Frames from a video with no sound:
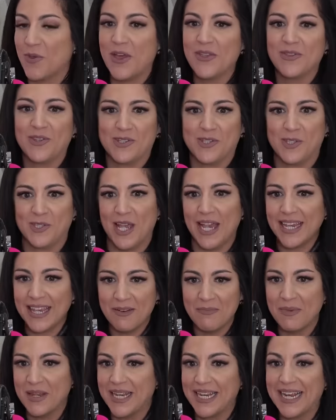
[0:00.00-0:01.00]
then the
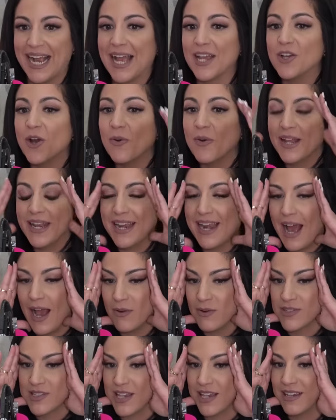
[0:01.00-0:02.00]
second meeting, I go in and
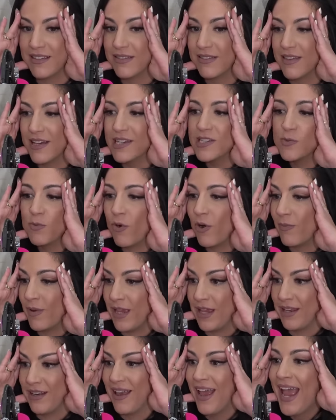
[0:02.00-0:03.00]
I was like, this
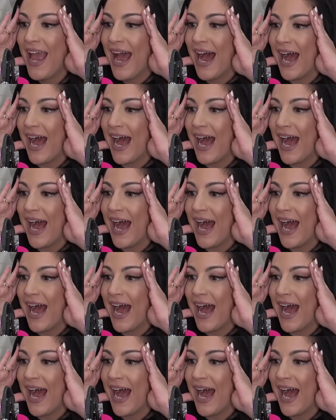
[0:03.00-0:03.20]
woman,